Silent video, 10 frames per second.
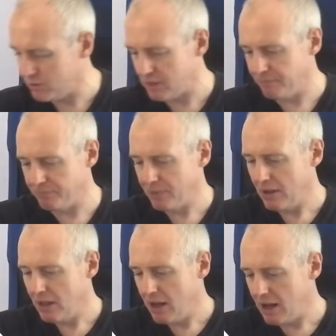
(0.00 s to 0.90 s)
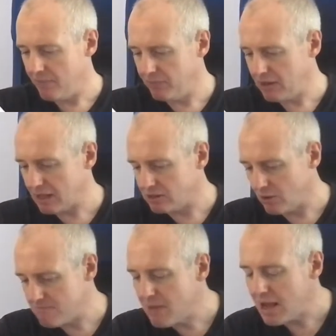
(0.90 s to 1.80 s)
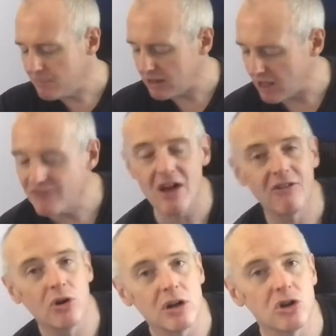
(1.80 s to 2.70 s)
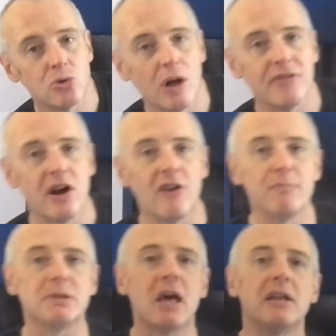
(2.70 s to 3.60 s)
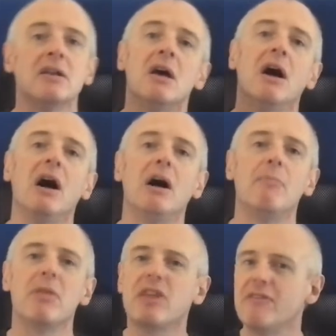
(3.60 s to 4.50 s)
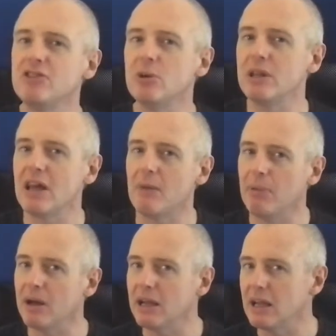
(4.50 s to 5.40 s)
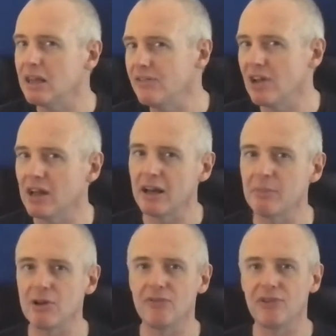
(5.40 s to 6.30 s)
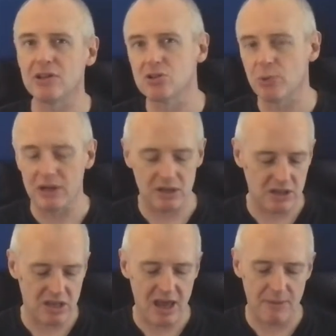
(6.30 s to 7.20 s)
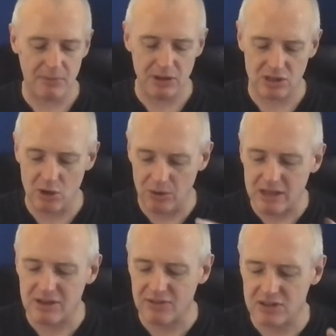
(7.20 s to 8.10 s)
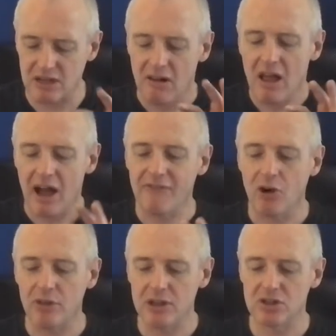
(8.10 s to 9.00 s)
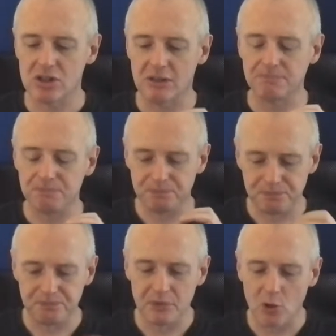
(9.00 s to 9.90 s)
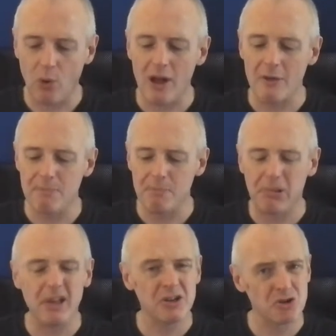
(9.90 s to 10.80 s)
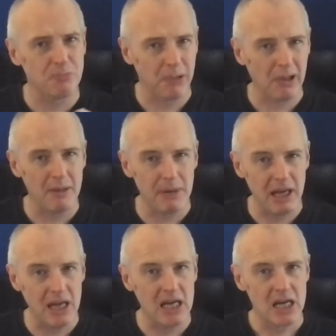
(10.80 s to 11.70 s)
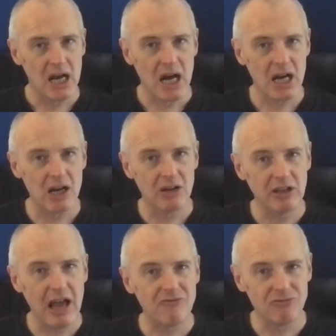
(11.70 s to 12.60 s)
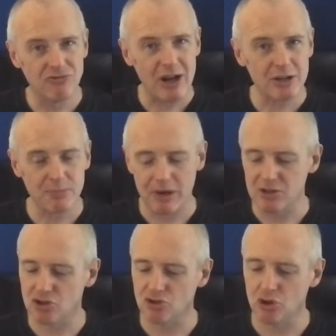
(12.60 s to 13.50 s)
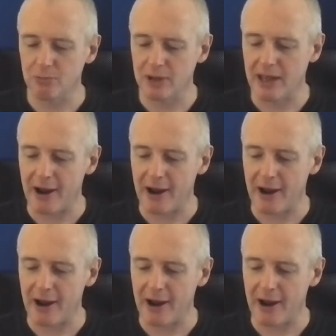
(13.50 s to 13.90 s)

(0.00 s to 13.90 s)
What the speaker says: was it? Yeah, so it may be that if they've got it at 12.5%, they're doing that by leaving a little bit of sweetness in there. But so let's have a see. I've got this quite a plush, plummy, raspberry and strawberry